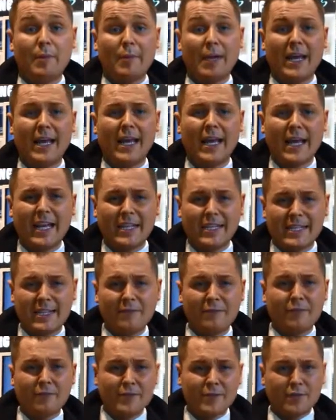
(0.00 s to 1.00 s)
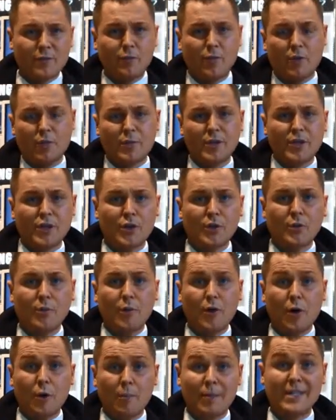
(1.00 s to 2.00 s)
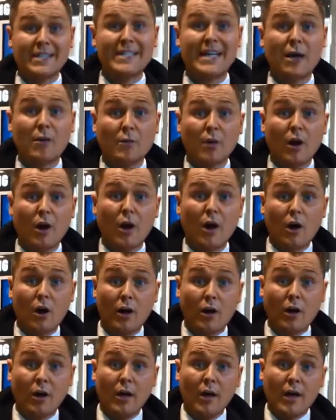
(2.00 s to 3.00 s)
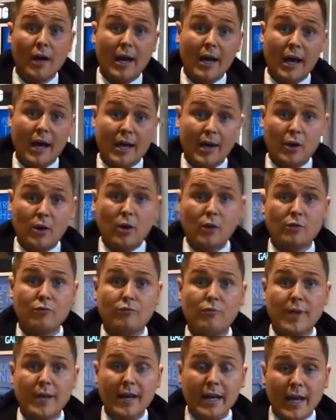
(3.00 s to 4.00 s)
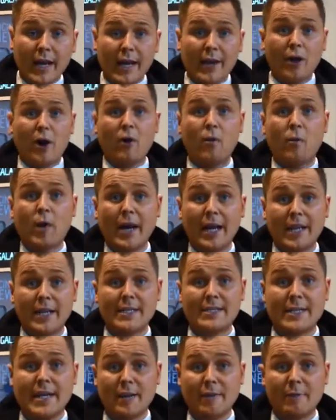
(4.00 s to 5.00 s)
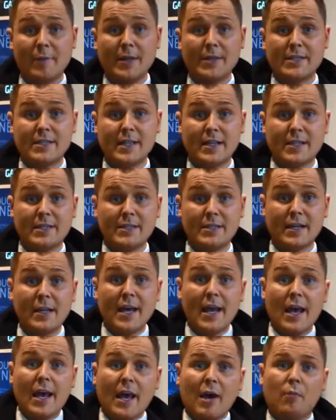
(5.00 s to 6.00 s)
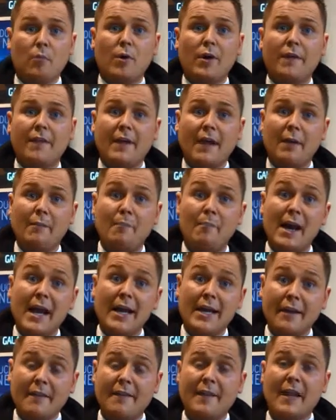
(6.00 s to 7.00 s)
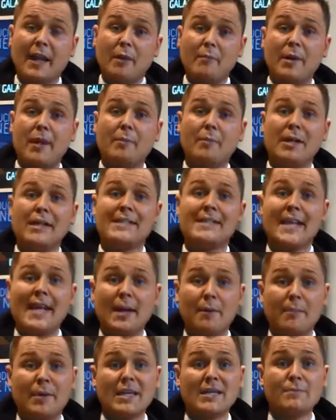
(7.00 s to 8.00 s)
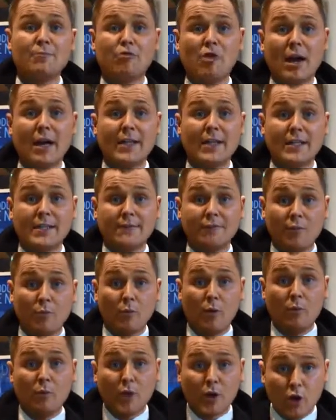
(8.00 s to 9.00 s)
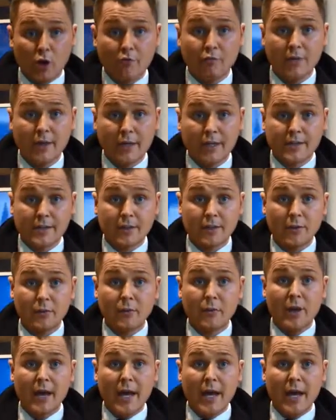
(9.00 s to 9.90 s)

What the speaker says: be able to get a difference of what we do up and down our country in our wider set of business. And with that in mind, I think I'll be able to take best practice from what we currently do